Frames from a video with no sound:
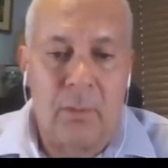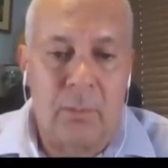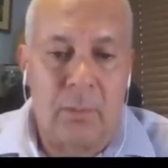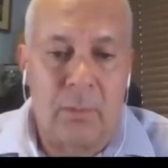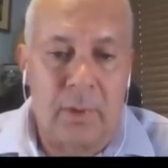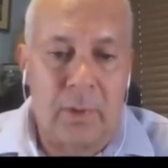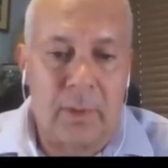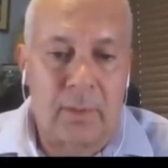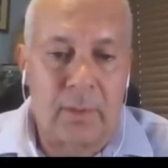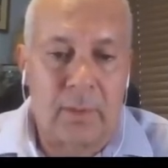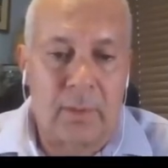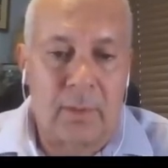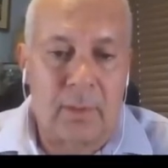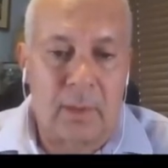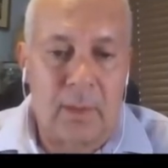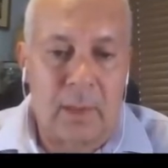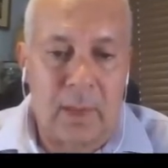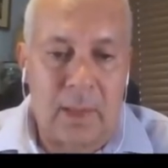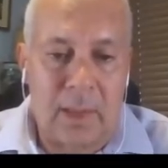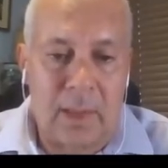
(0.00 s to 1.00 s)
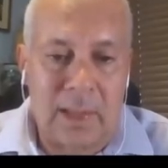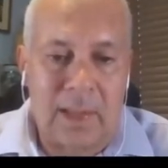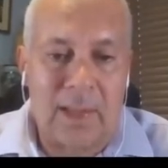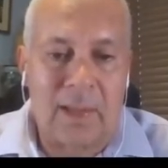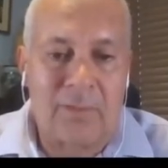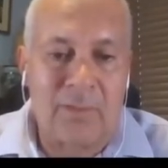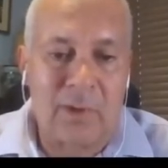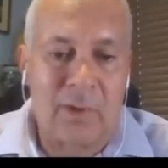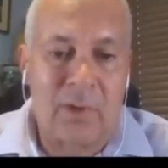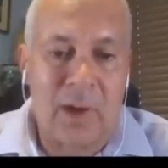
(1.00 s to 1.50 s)
with
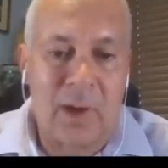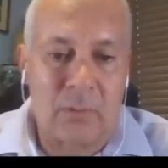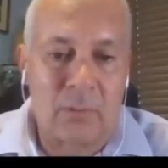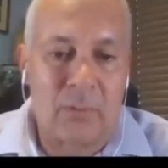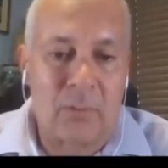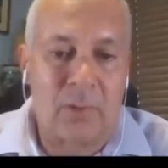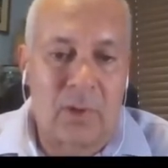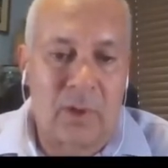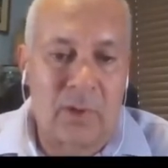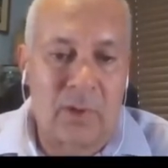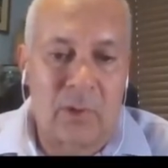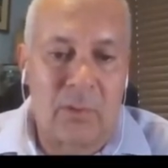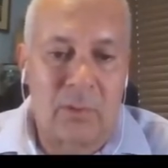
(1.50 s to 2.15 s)
11 grams per ton